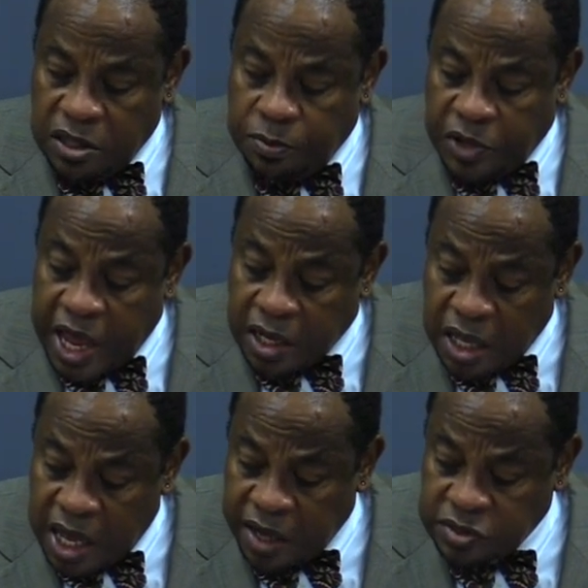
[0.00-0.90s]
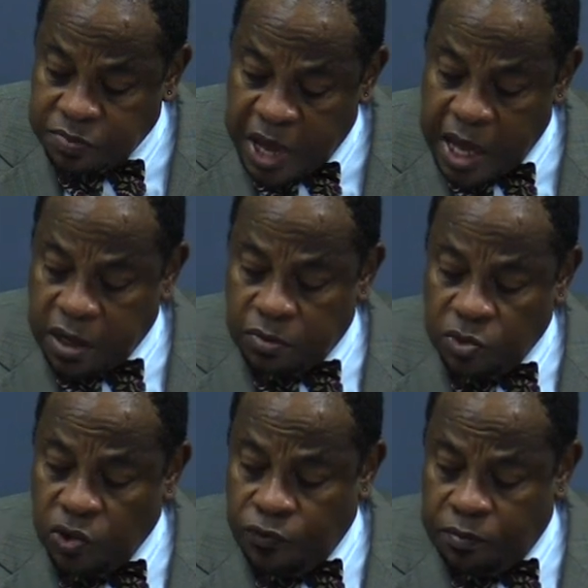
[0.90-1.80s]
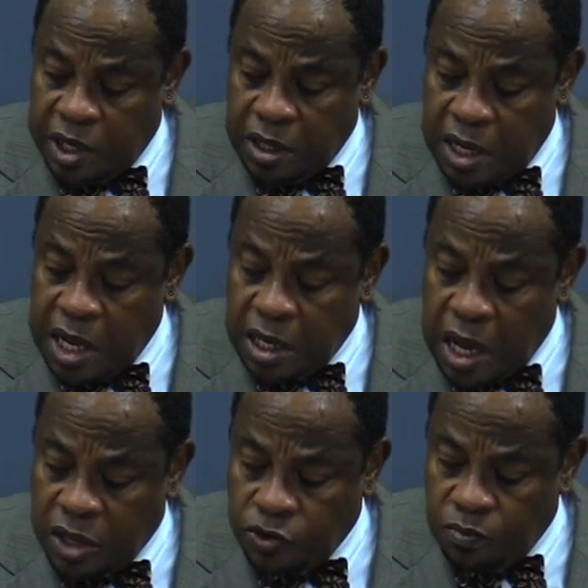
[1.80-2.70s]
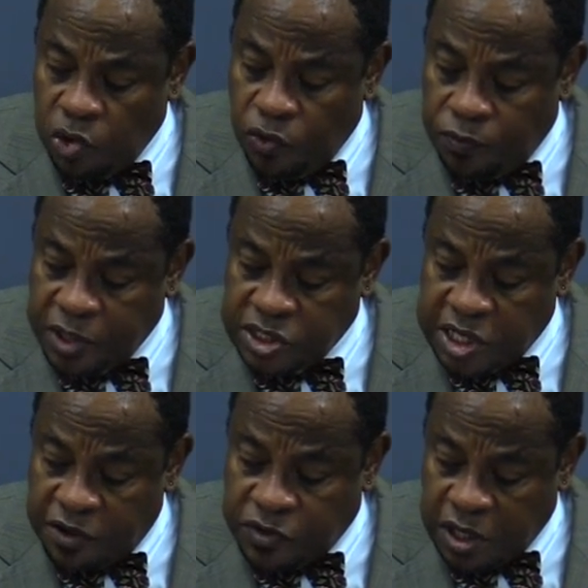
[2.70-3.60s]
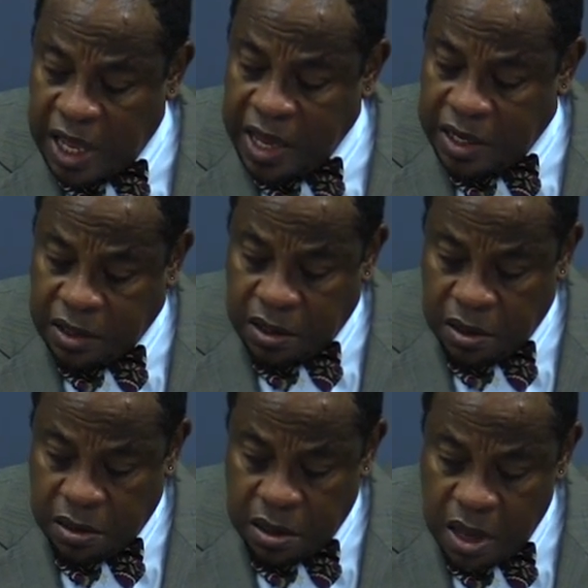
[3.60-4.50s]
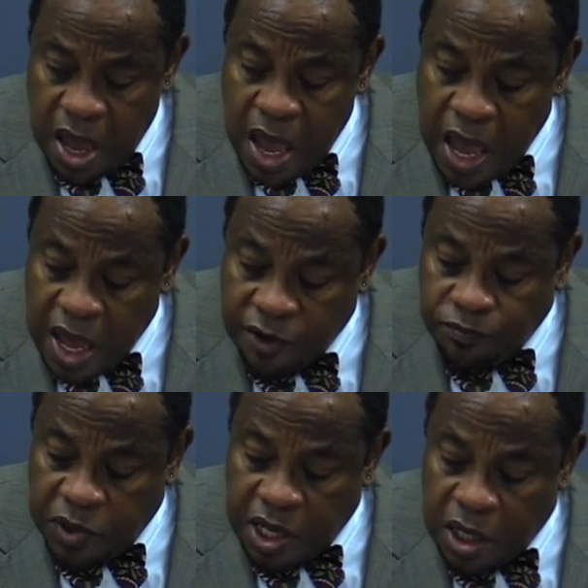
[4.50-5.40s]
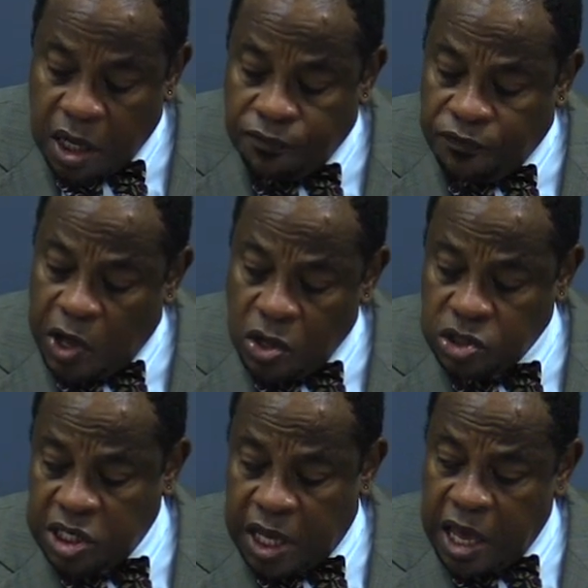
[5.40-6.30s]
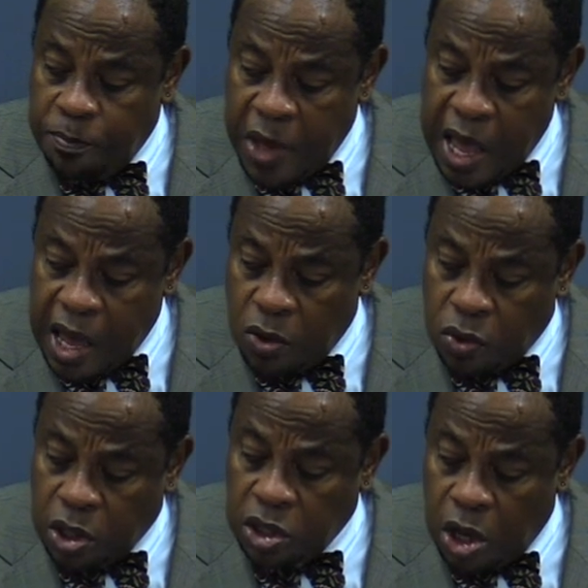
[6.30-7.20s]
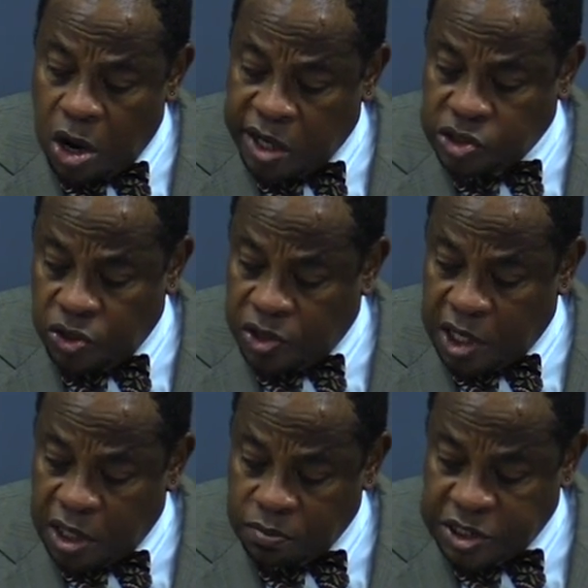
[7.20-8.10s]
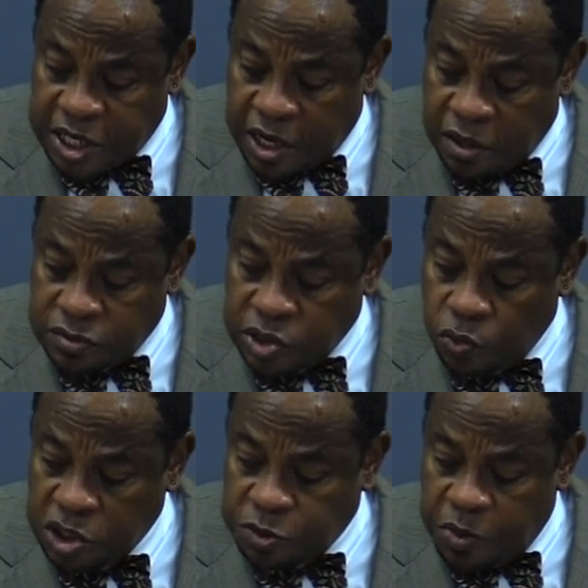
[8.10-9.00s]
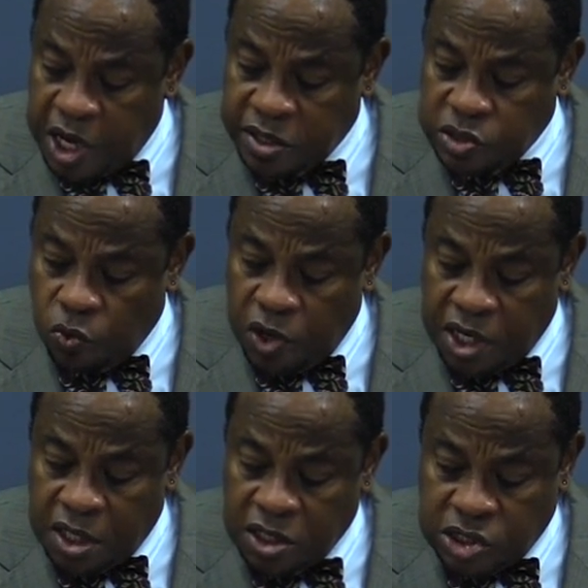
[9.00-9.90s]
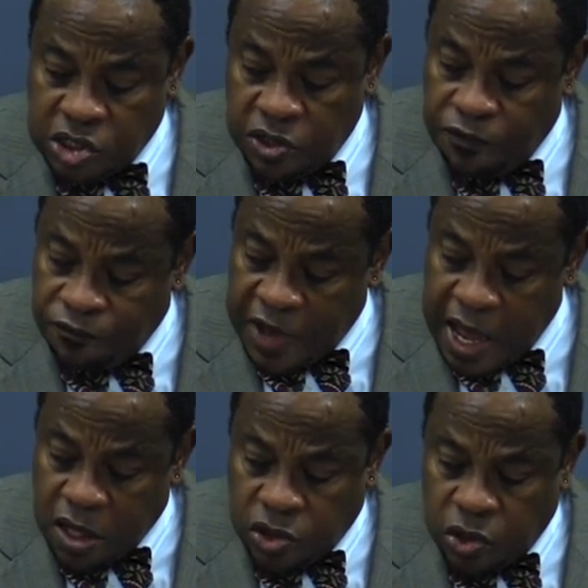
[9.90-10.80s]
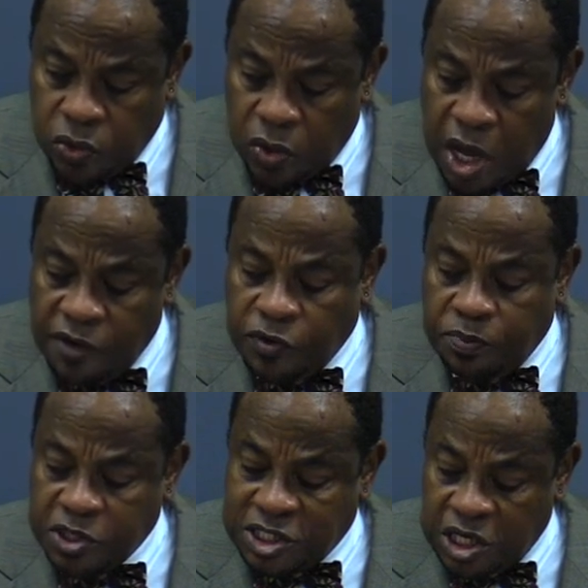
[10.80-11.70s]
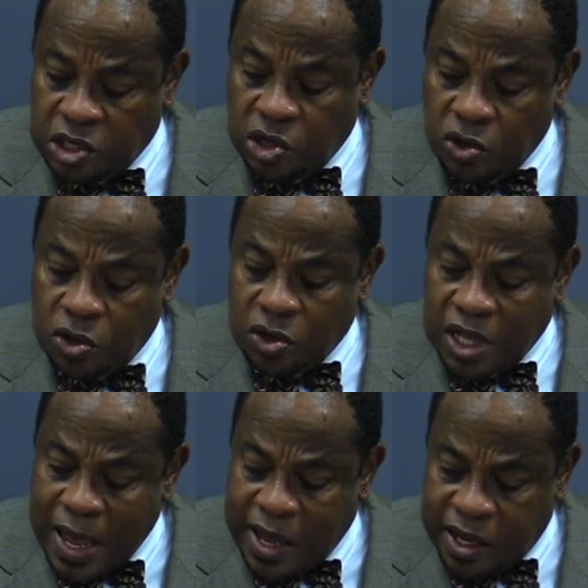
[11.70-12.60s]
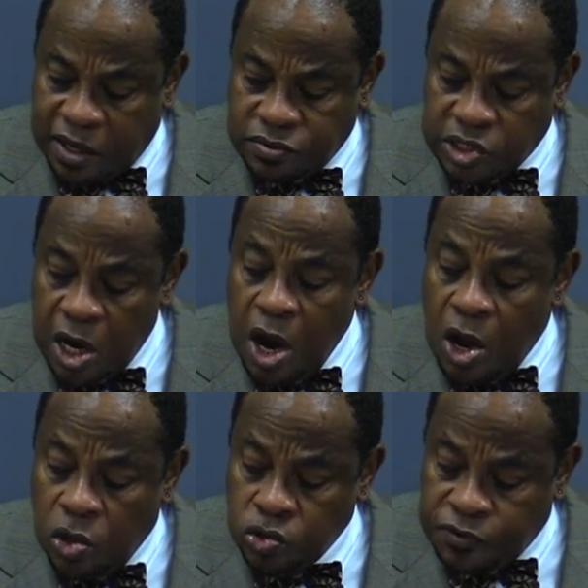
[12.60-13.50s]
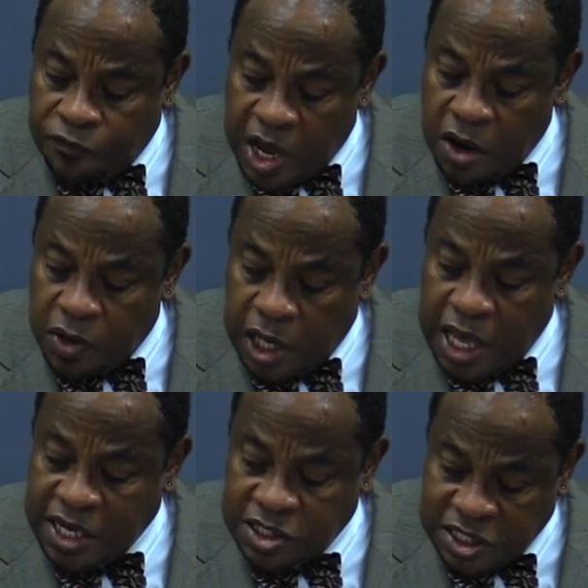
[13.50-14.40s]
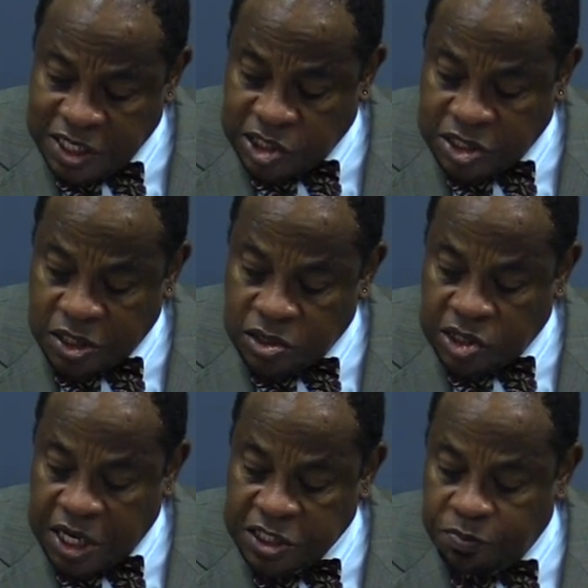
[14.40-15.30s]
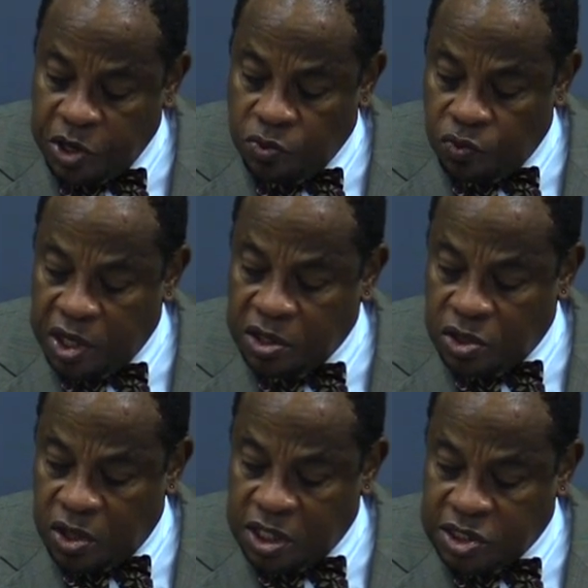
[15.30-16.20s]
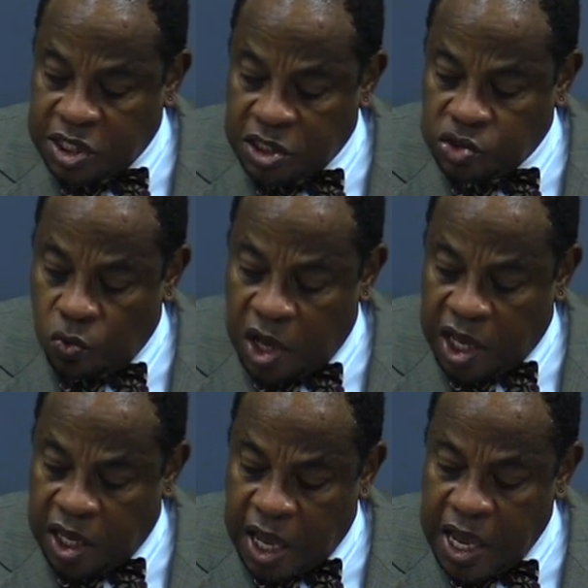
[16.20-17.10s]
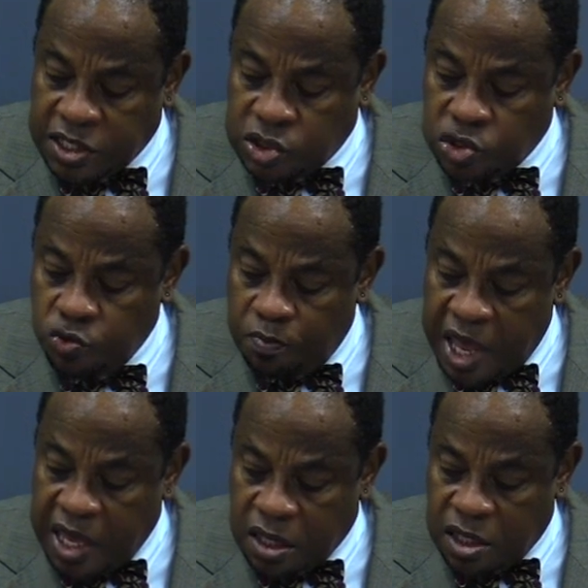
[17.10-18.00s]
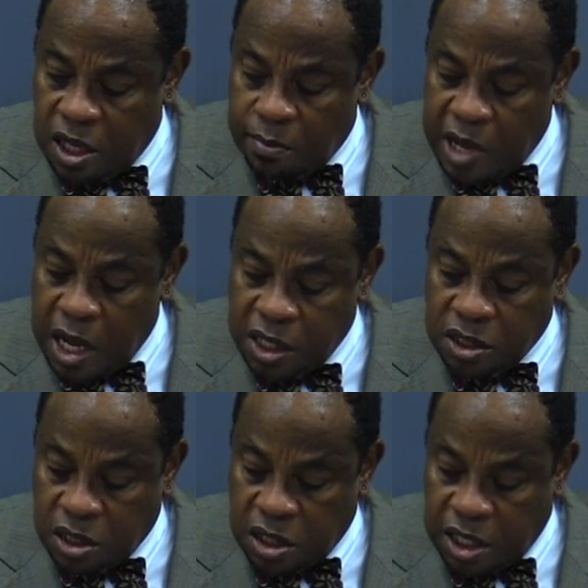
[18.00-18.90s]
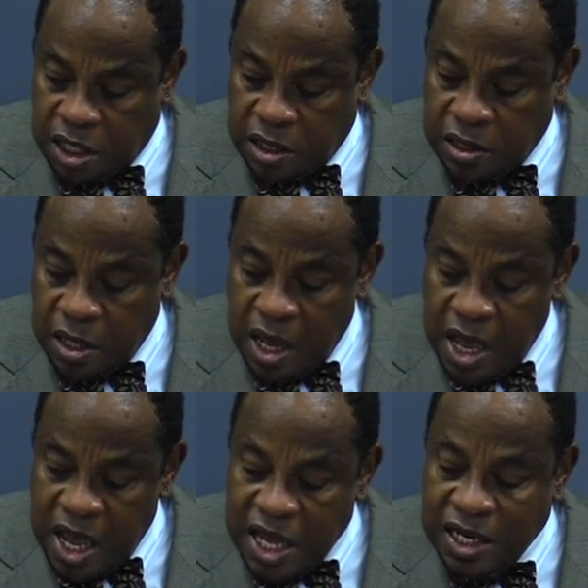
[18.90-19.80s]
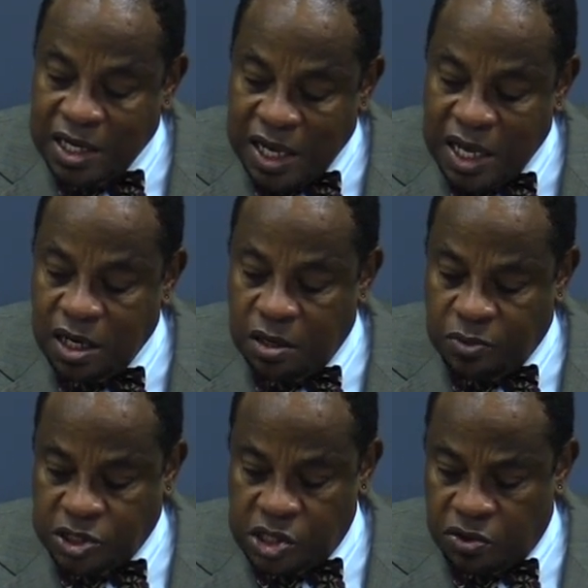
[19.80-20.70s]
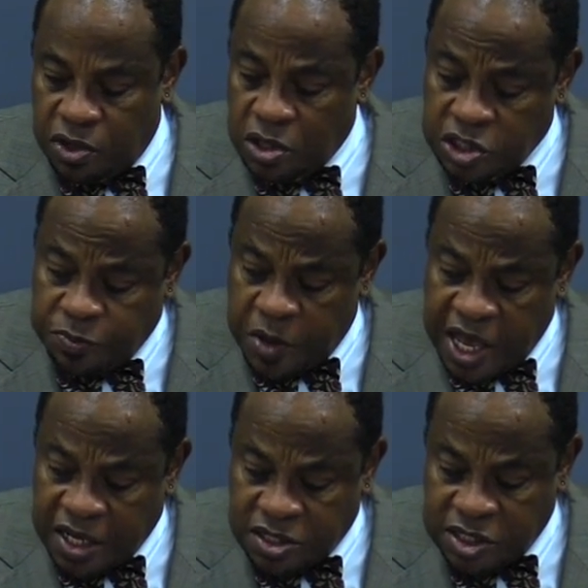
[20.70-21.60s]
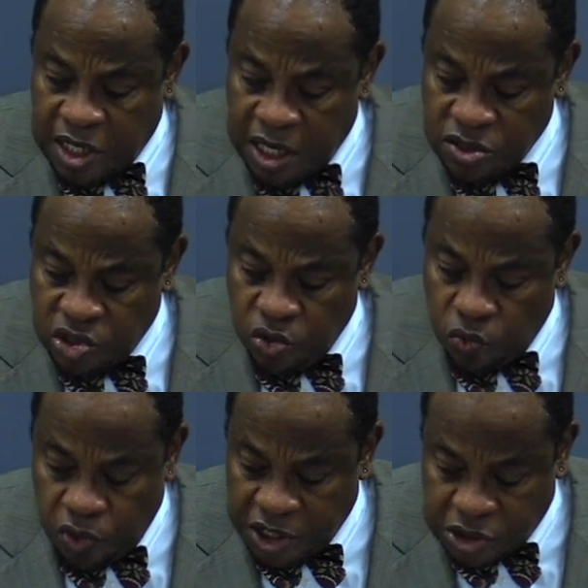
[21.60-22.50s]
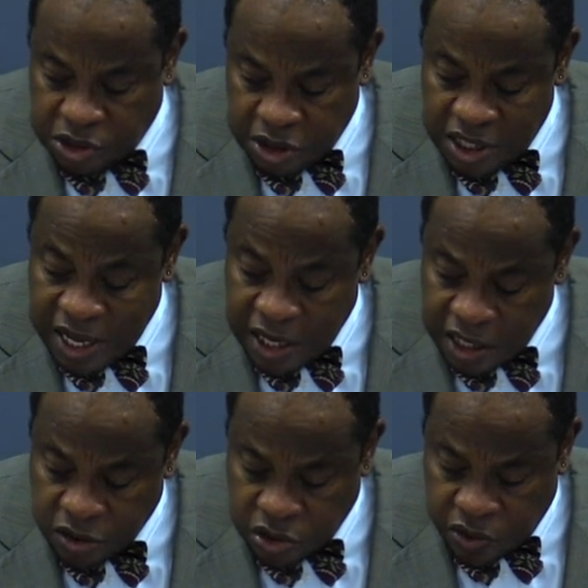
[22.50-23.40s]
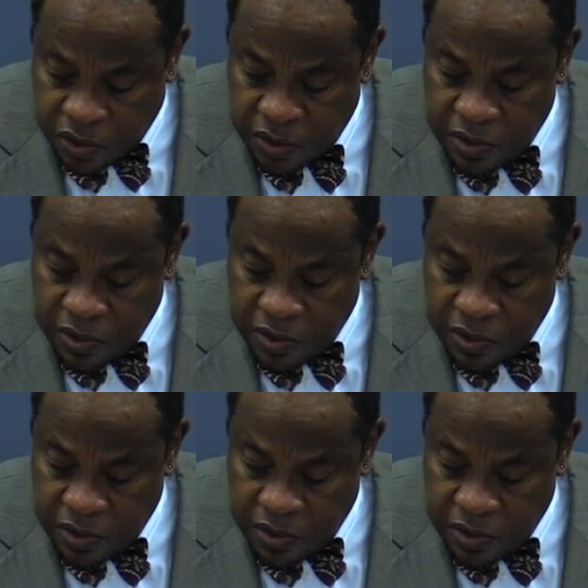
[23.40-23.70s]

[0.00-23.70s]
The Black Lives Matter movement and other movements of the like have been unfolding a power larger than themselves, which bears witness to the value of the particular lives whose very existence has been rendered in such way as to make them unclean in any material space into which they enter.